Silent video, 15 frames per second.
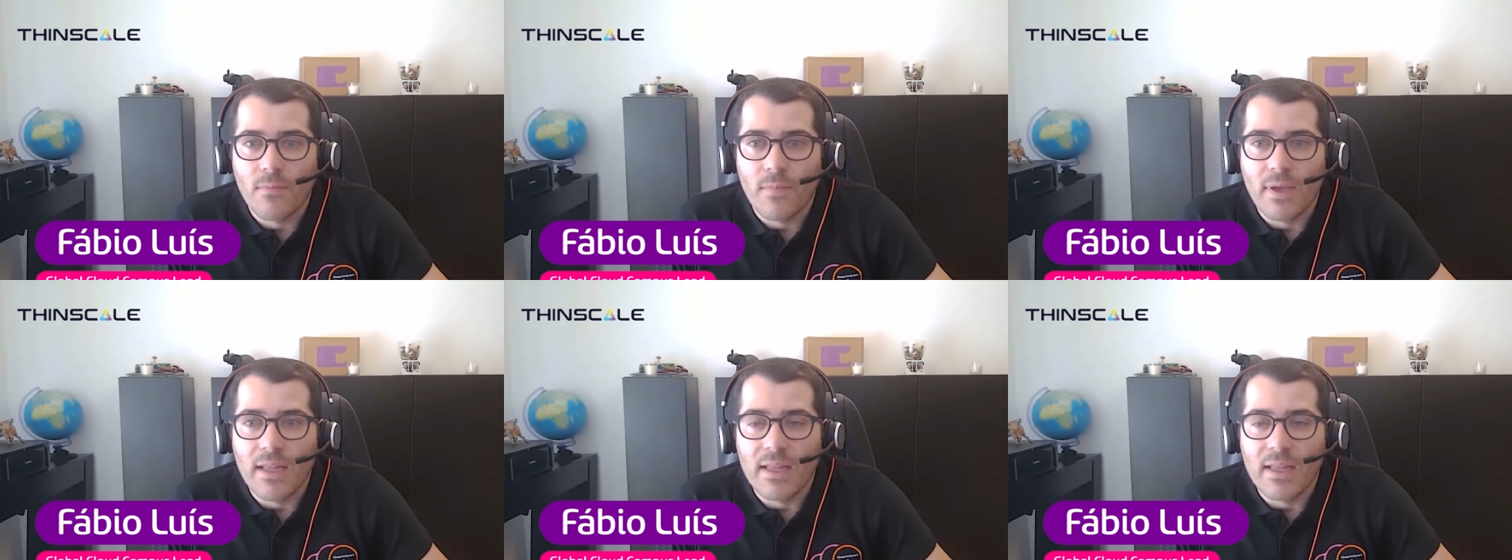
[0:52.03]

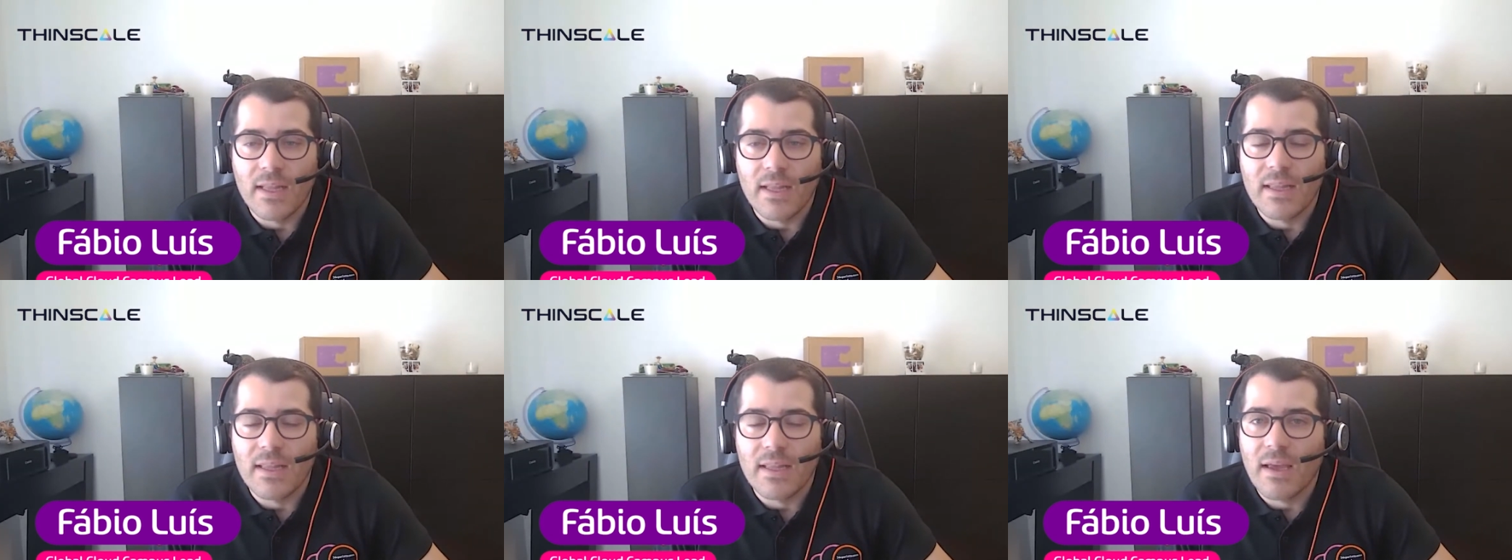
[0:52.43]
in a
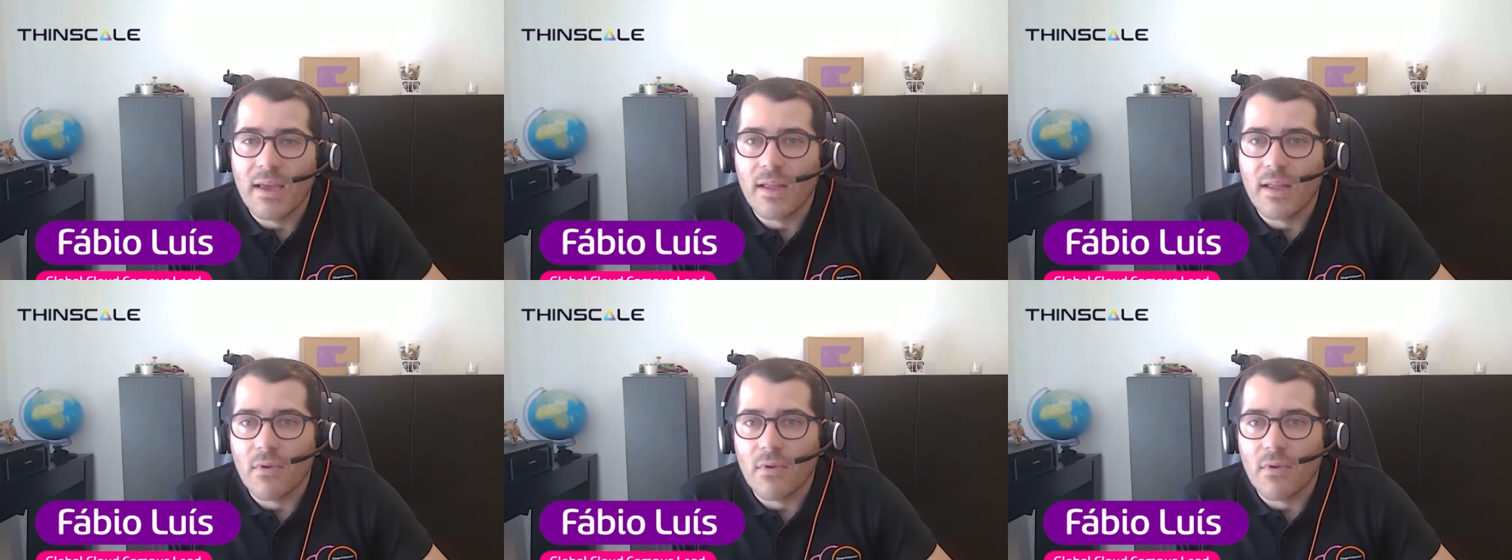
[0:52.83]
time
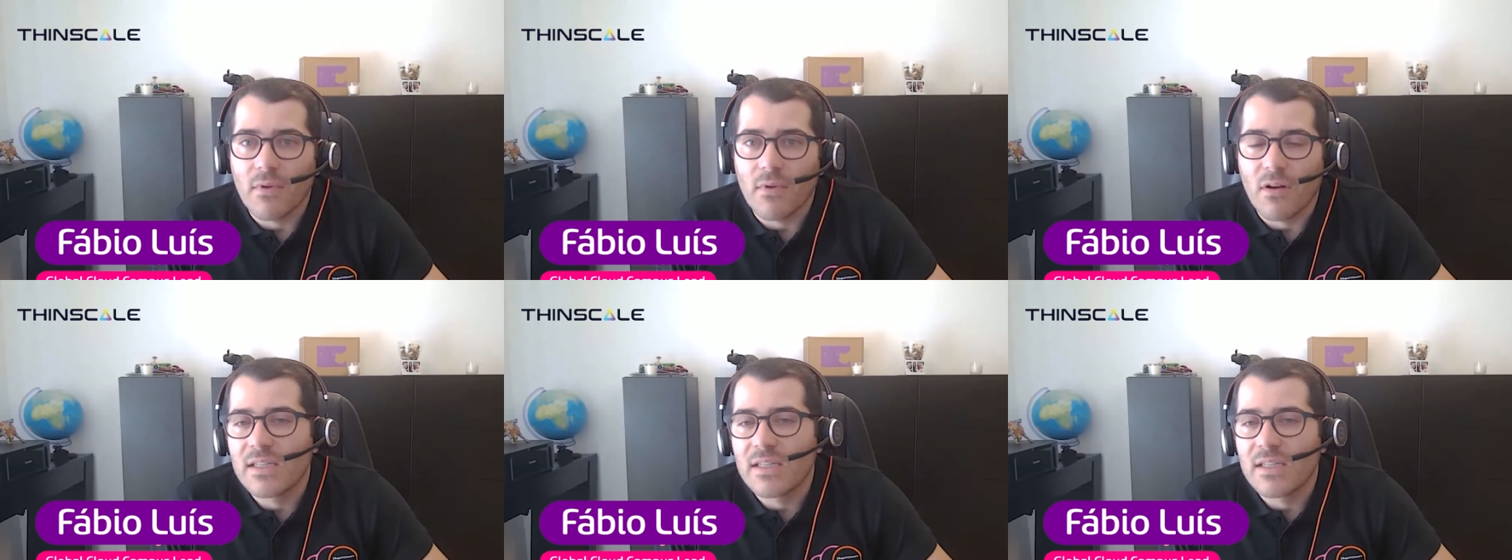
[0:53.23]
that
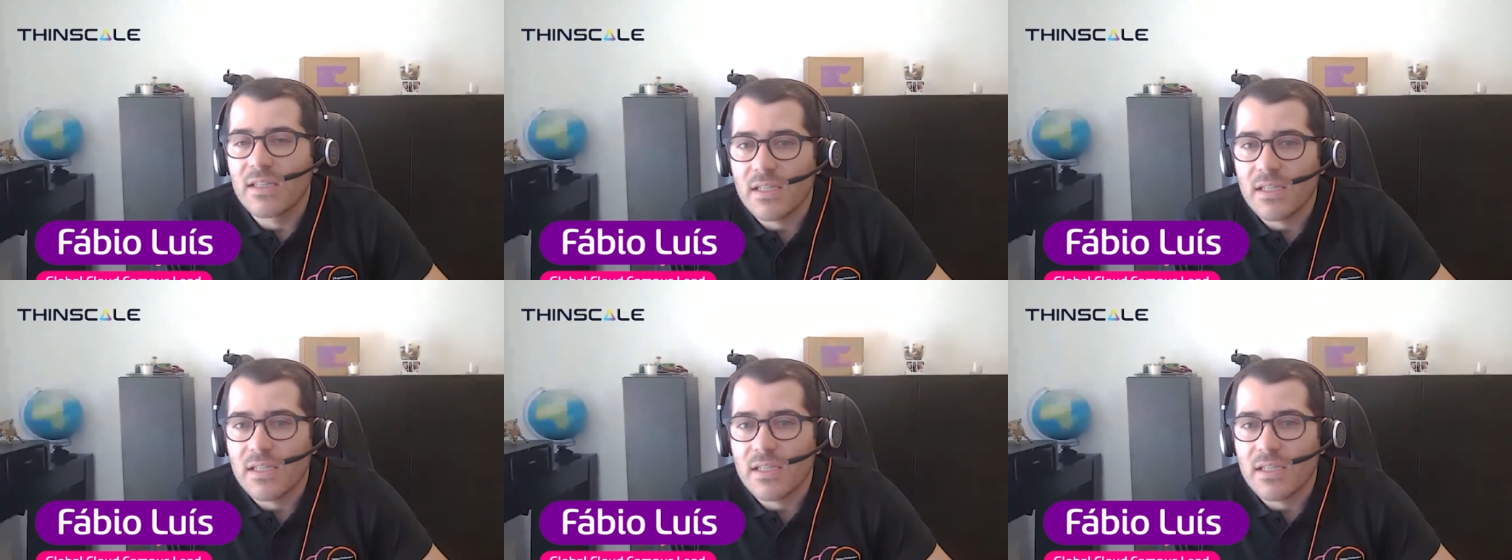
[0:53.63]
organizations
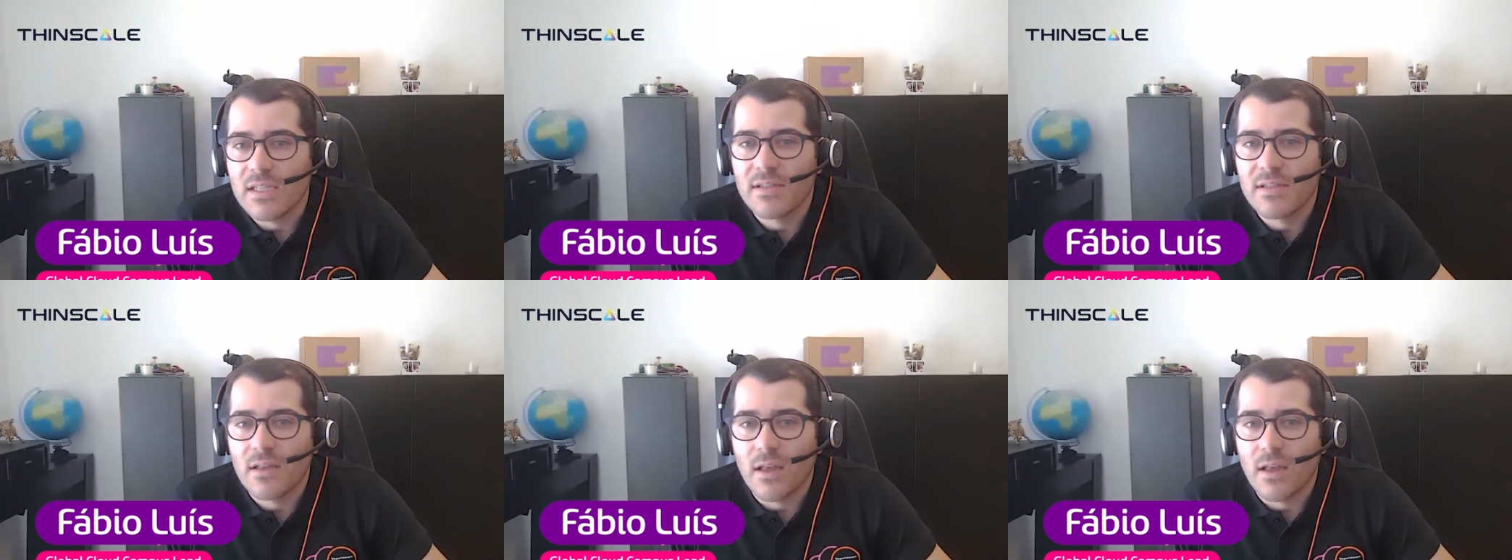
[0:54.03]

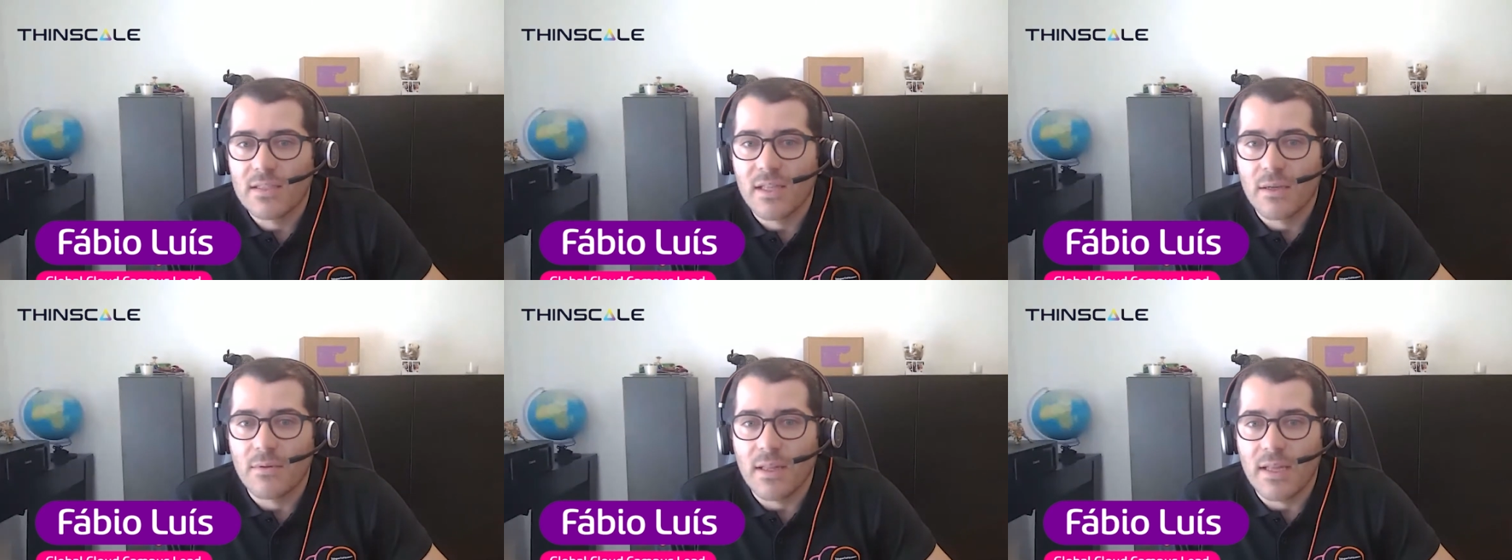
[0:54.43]
have
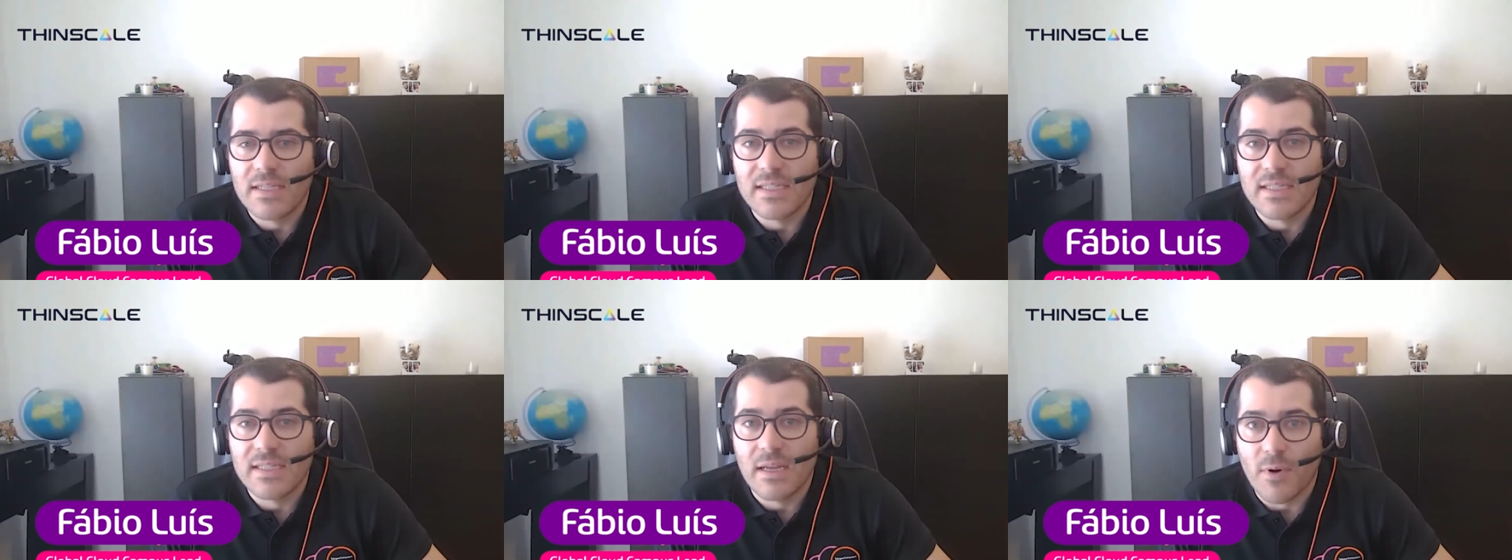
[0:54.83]

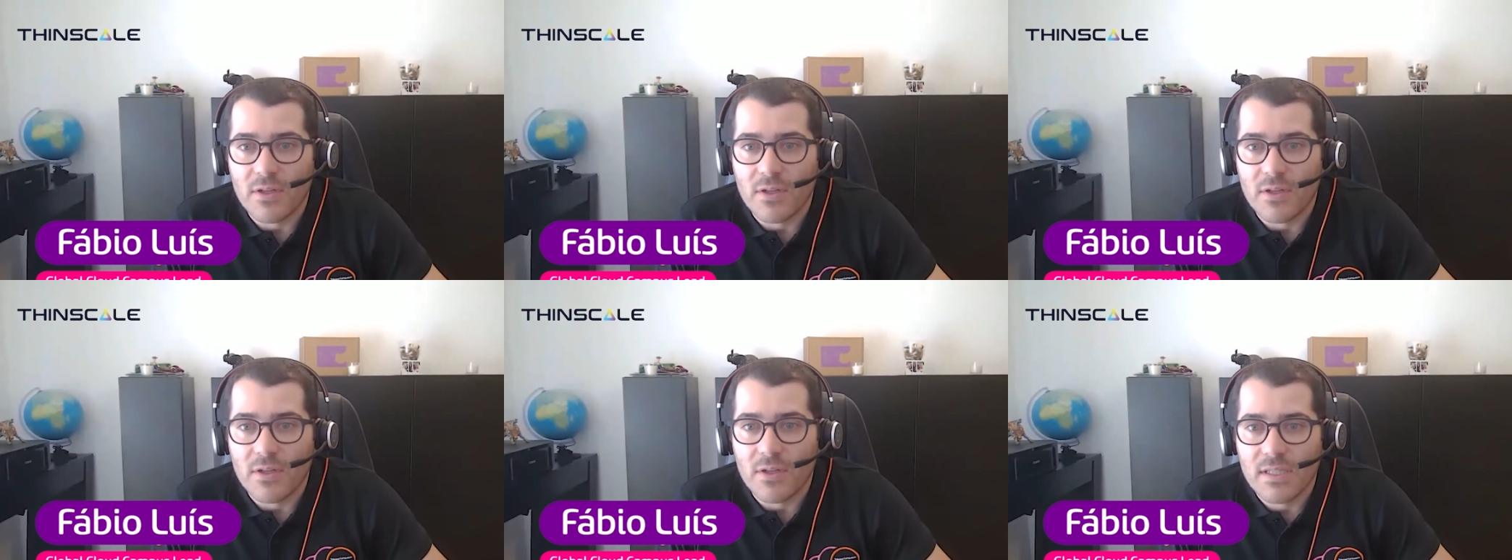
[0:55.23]
stabilized their
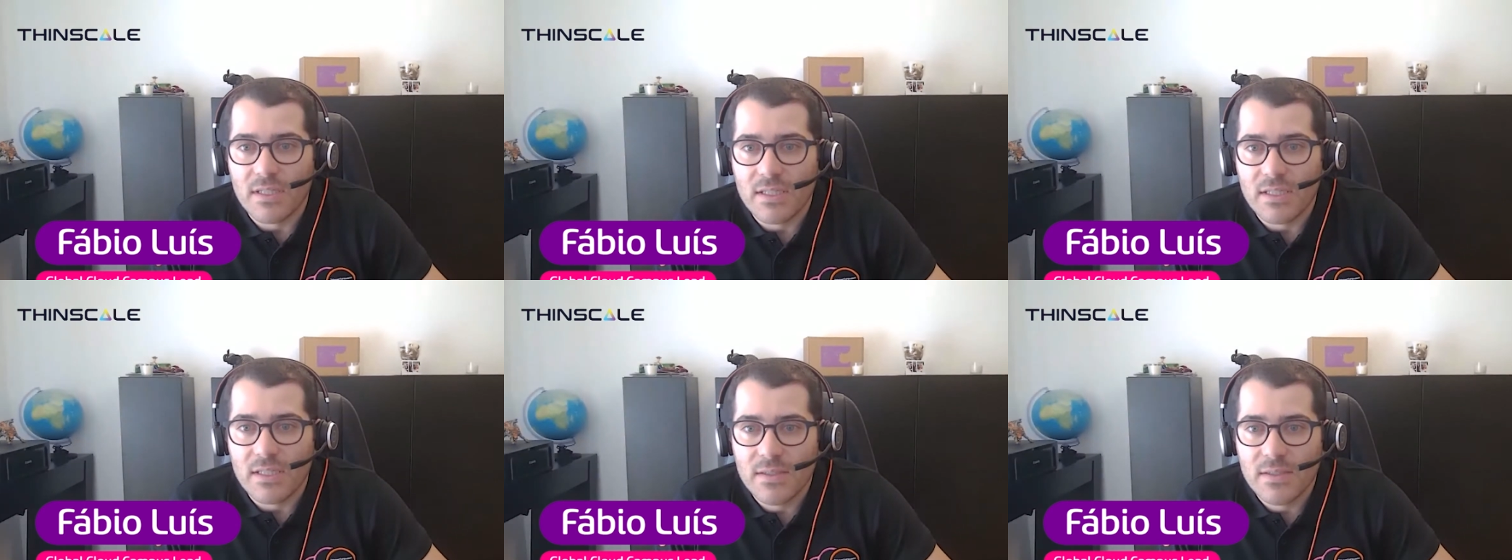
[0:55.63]

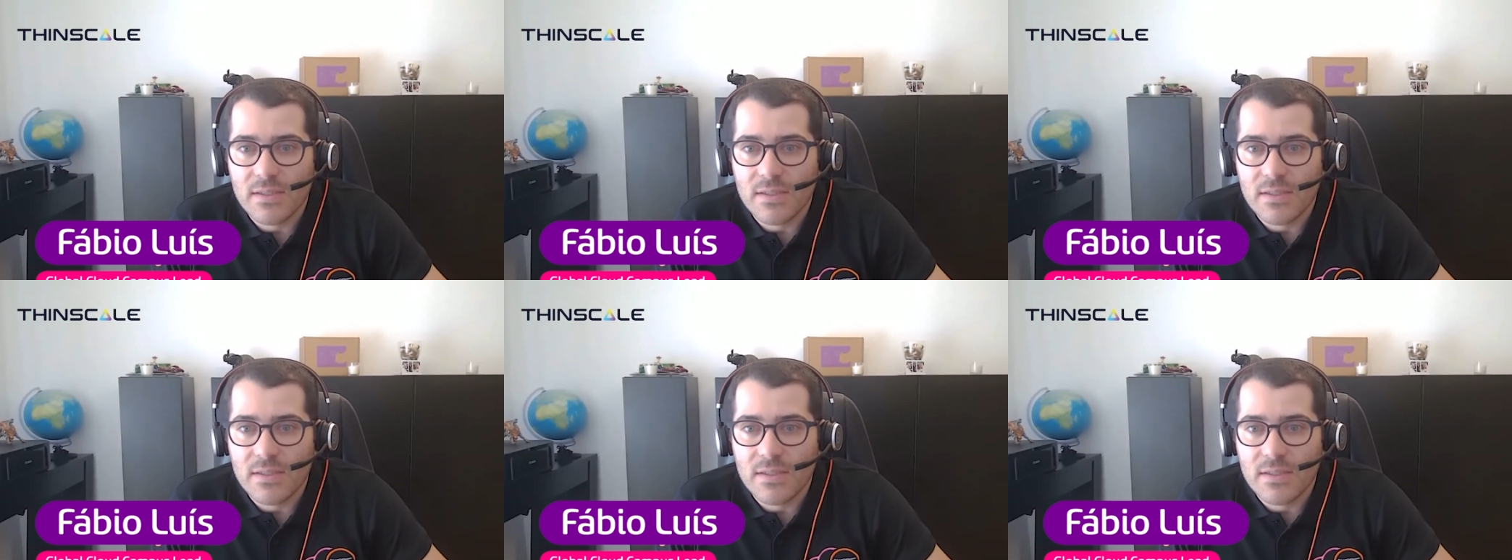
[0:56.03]
processes,